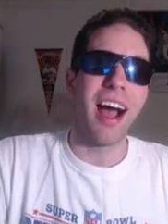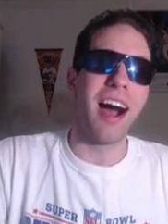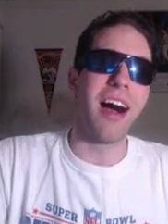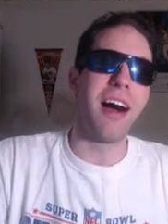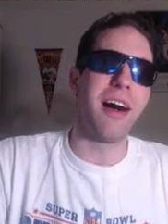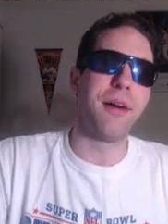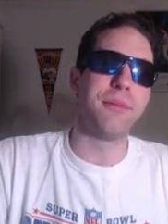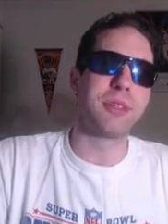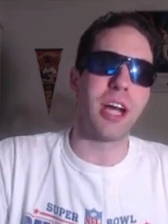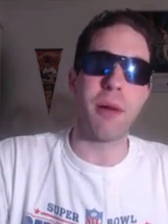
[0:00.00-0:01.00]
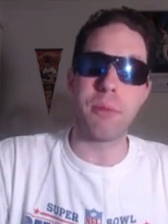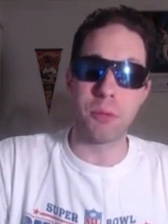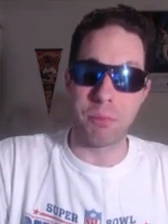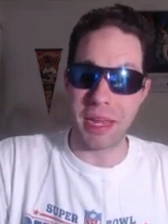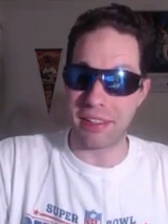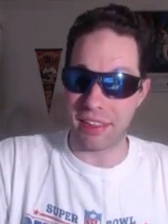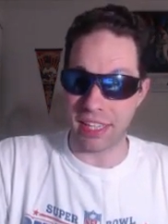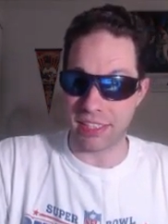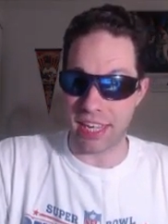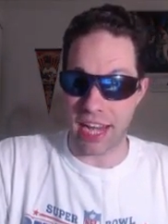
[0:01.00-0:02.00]
Couple big
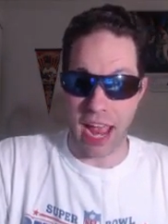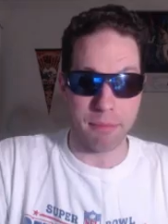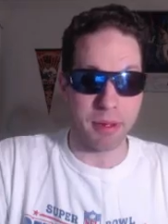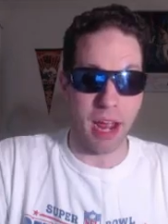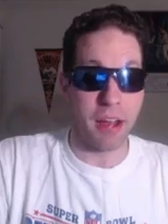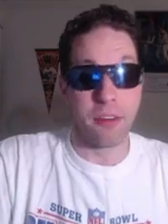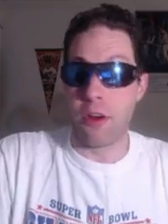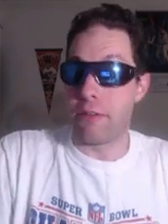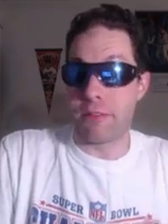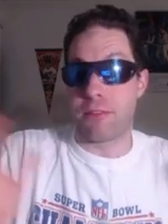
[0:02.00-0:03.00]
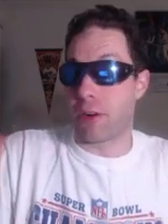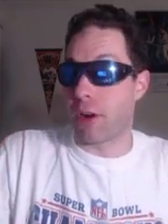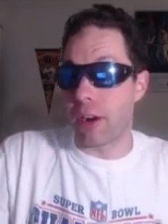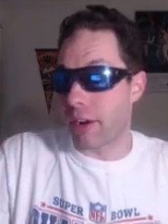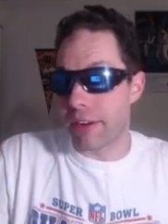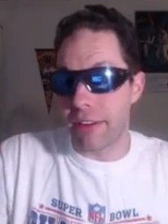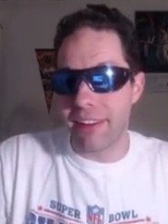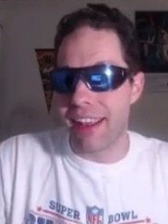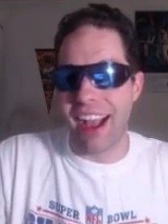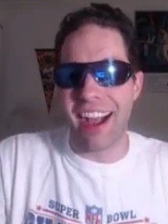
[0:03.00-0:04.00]
things that happened. I don't know if you've
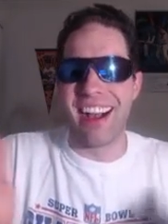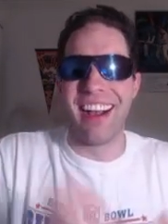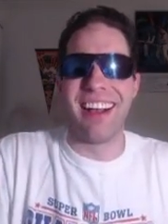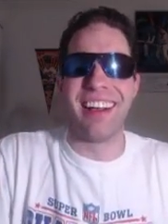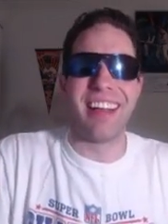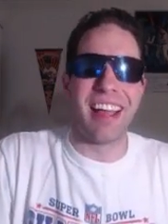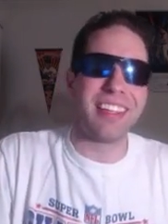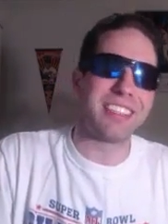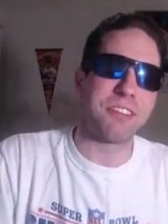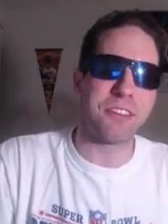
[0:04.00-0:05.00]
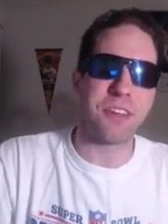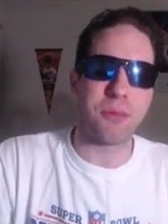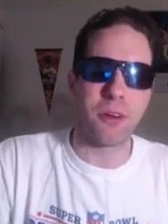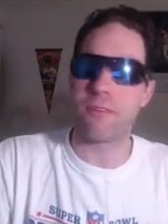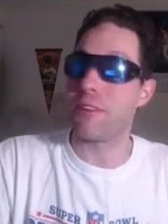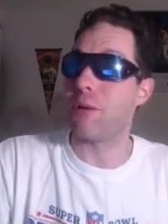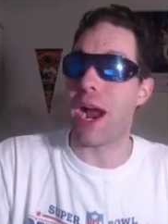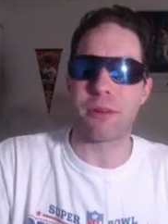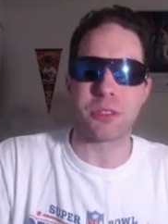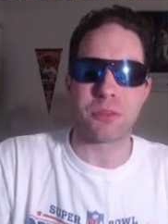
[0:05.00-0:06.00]
heard. We're a few
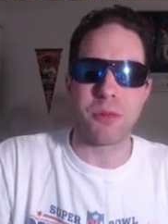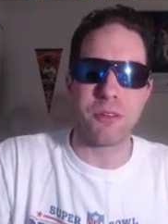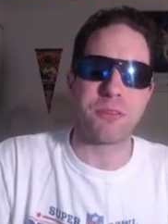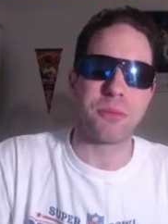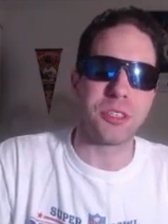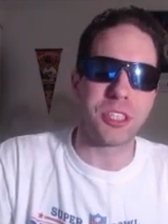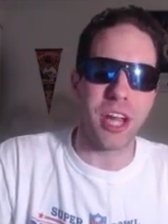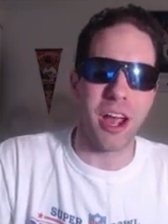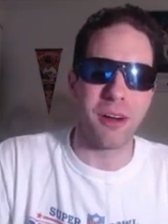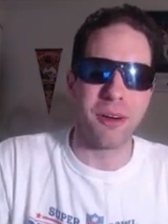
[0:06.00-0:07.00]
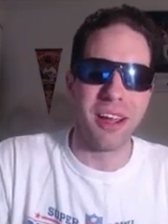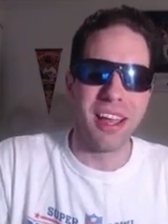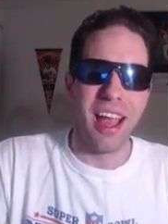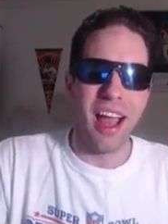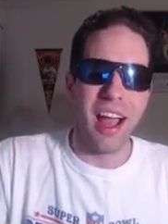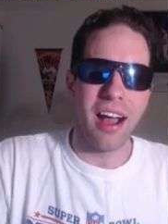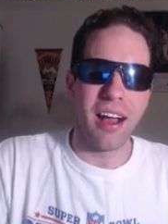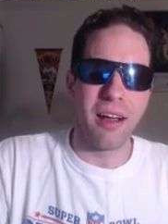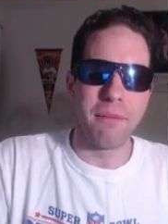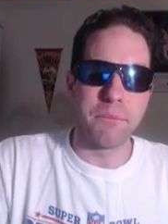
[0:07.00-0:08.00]
hours removed from the show,
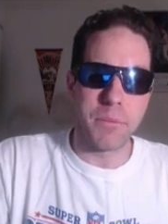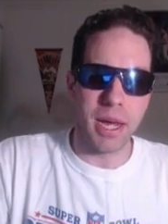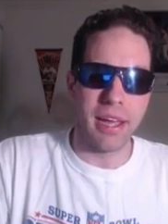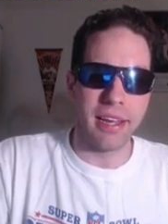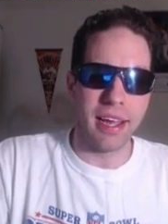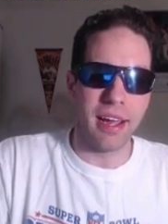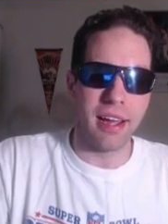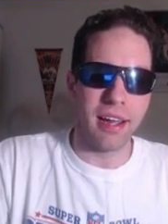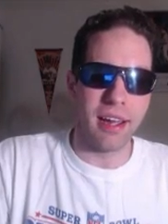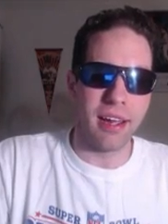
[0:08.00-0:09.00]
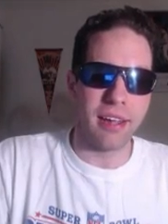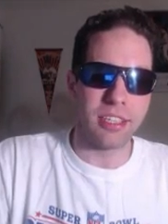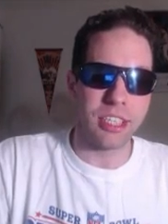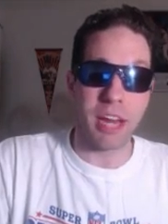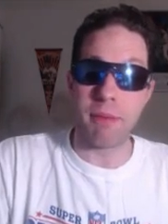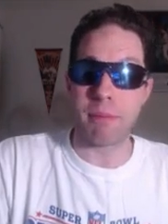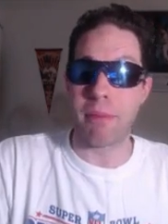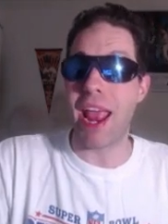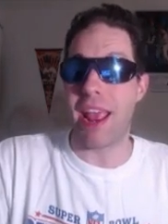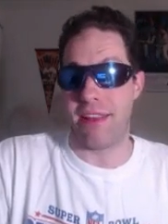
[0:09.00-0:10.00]
but Shane
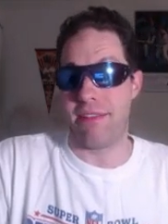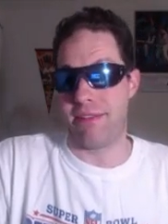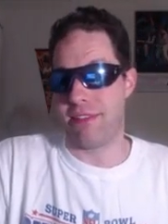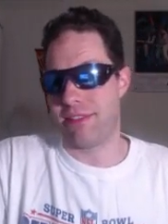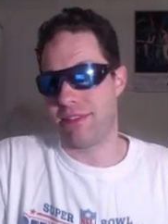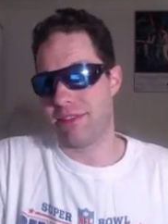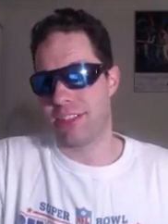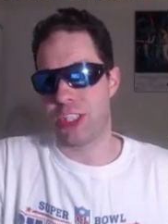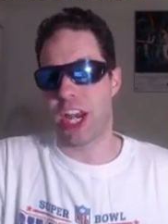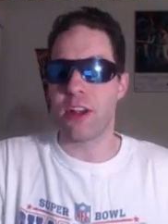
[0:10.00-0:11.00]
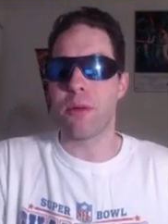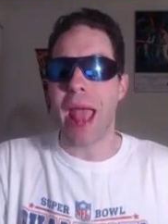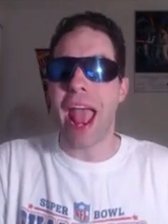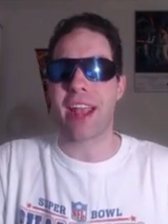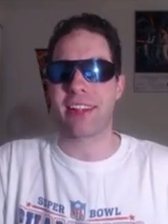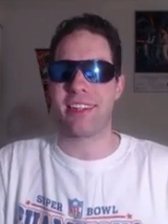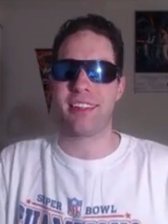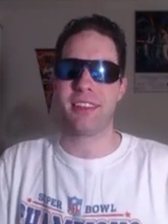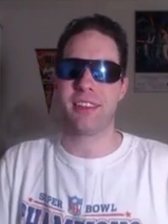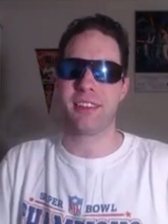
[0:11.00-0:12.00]
McMahon, Shane O'Mac,